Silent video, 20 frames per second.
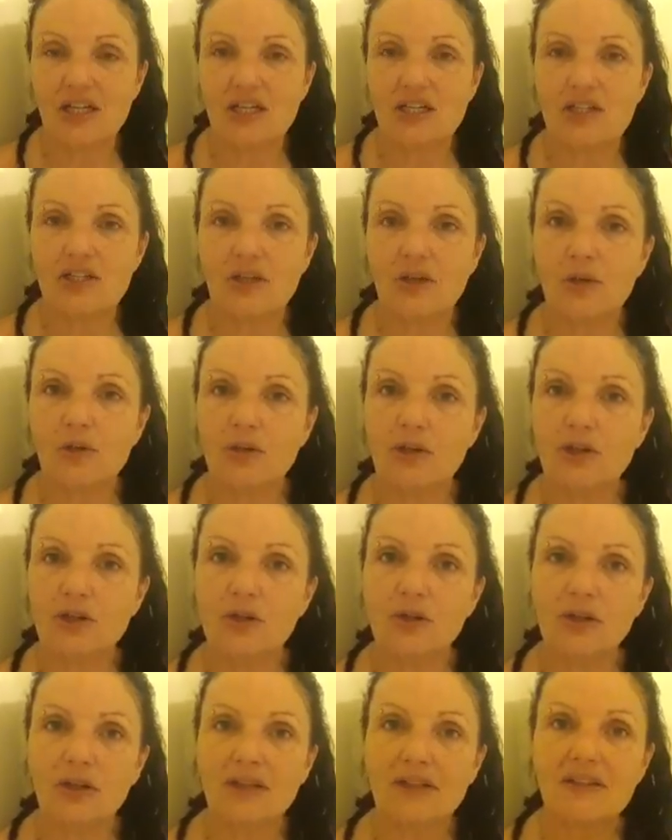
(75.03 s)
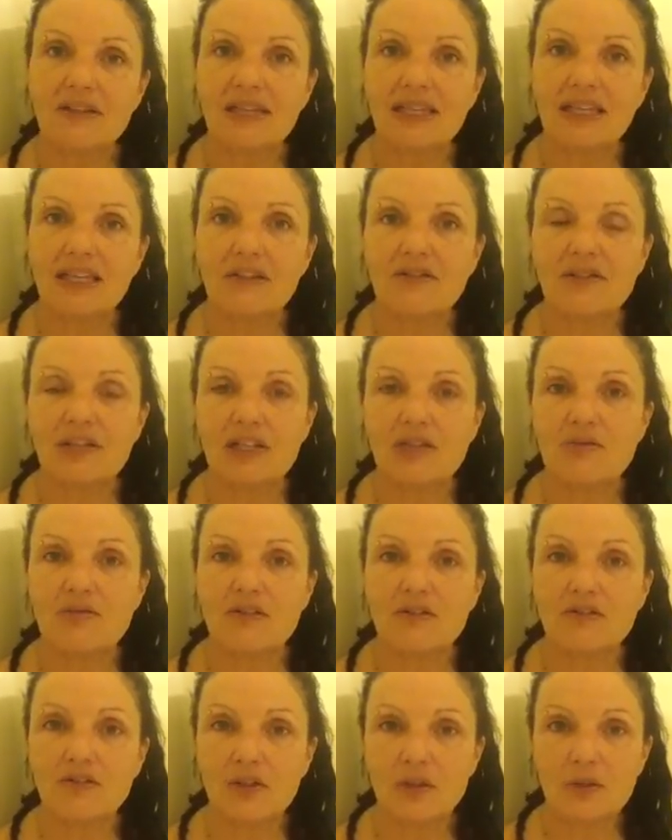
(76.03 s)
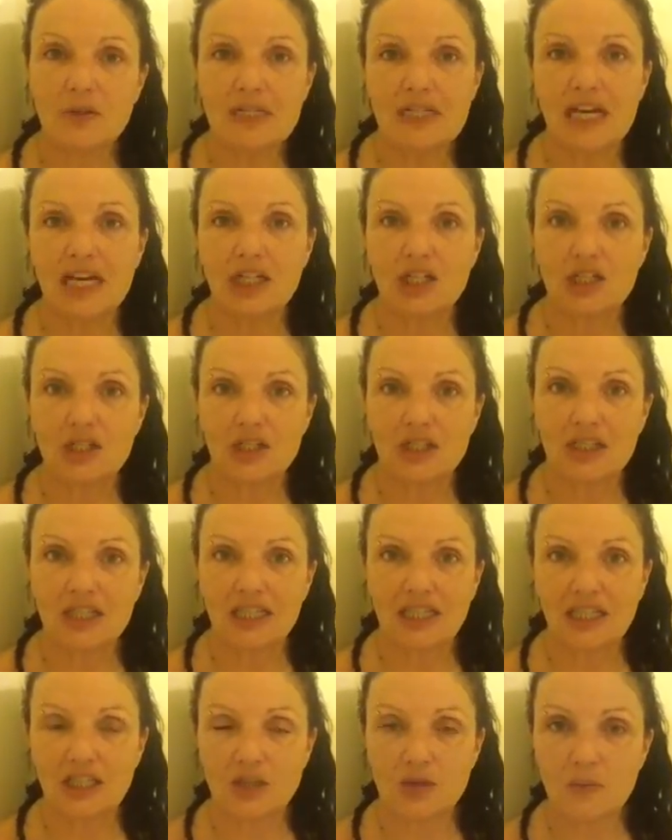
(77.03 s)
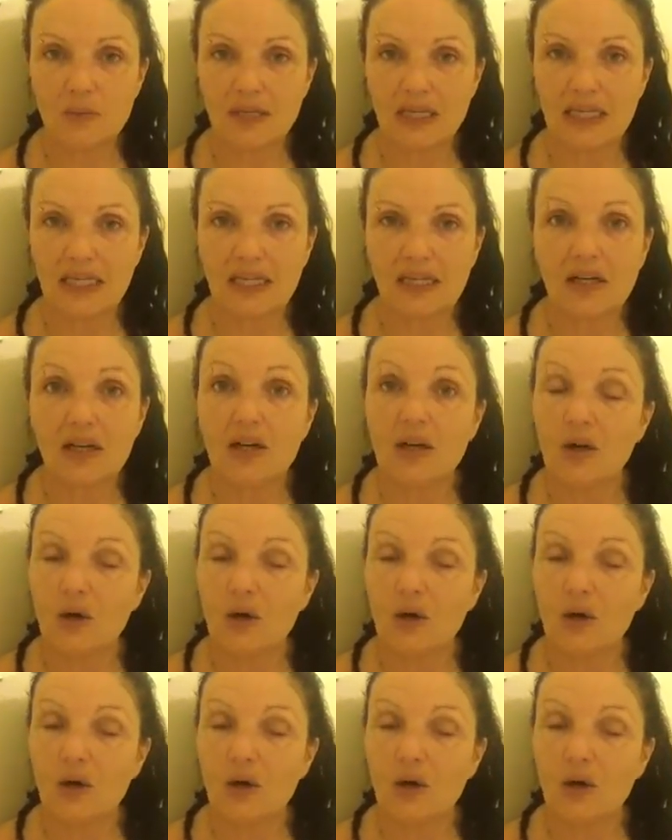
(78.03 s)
So you can think of this review session each week,